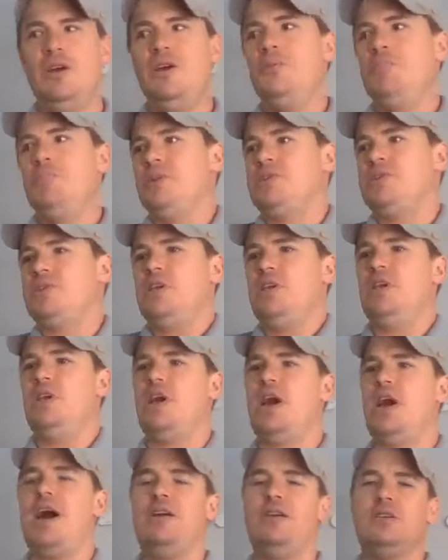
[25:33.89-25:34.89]
but see,
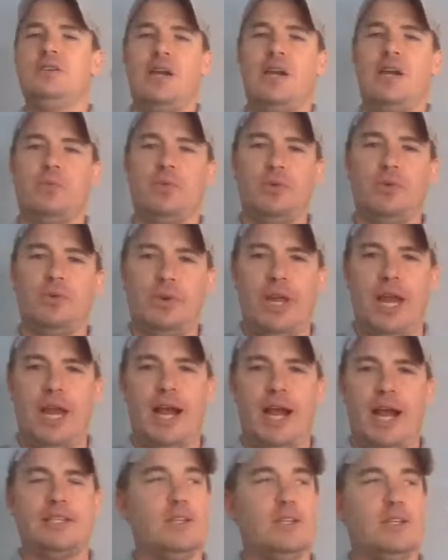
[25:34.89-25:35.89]
how does that room
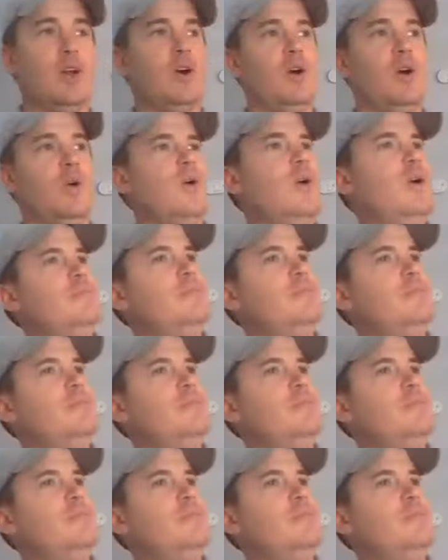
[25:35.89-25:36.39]
react and go,